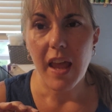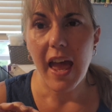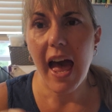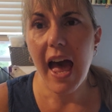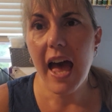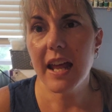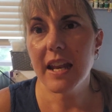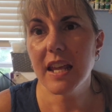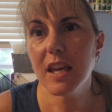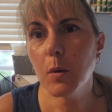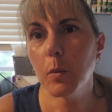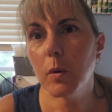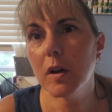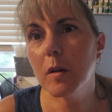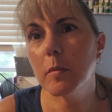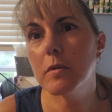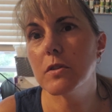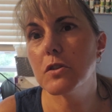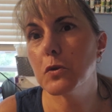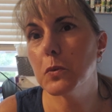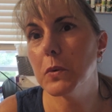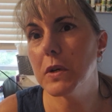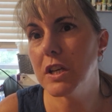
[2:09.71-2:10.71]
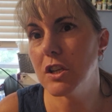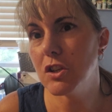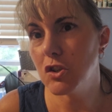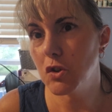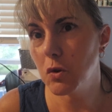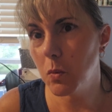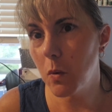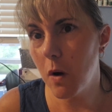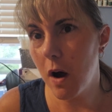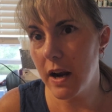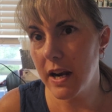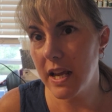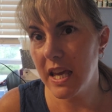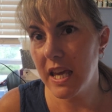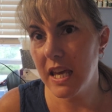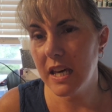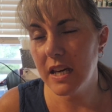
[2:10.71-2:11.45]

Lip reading: anywhere between 20